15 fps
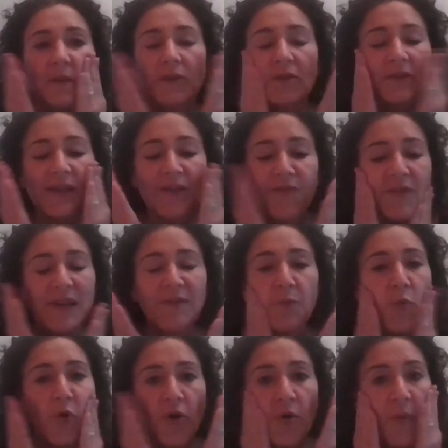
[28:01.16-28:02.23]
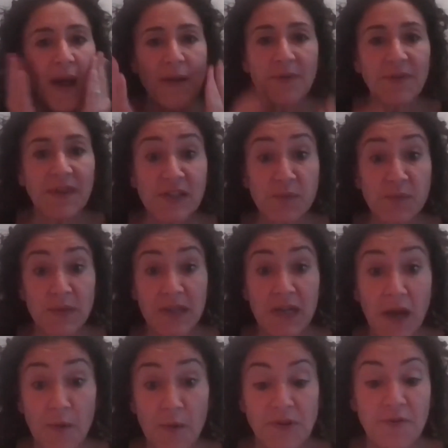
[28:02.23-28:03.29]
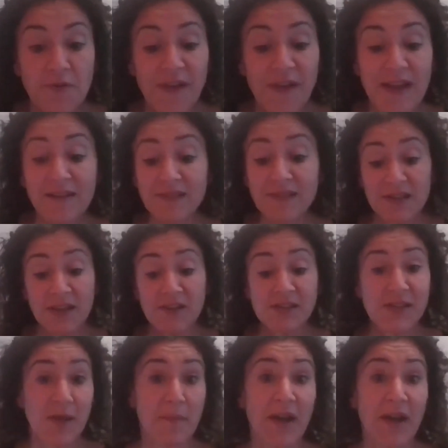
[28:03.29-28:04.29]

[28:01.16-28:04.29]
You'll definitely walk away with this with a glow on your face. The last time